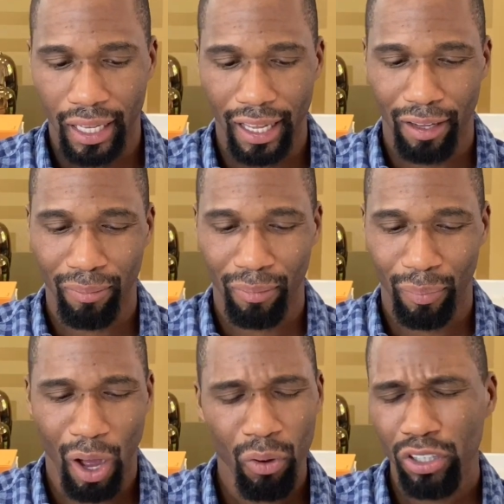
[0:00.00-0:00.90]

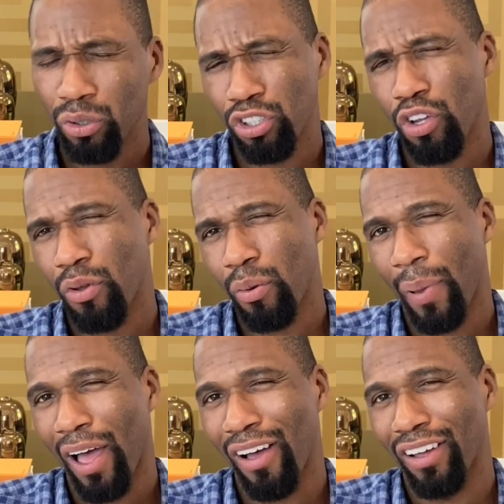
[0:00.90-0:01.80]
But I want to talk to you
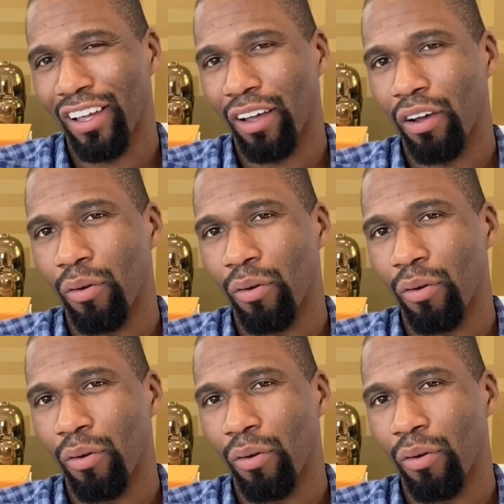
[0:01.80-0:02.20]
about